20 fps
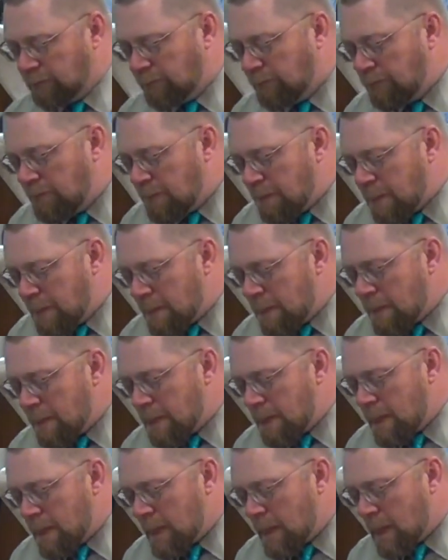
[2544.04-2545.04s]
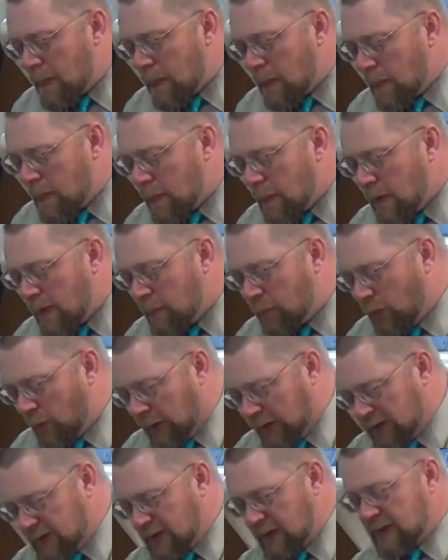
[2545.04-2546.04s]
the
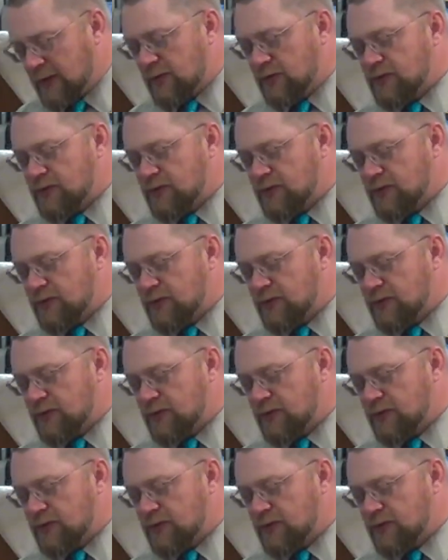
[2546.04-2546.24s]
important thing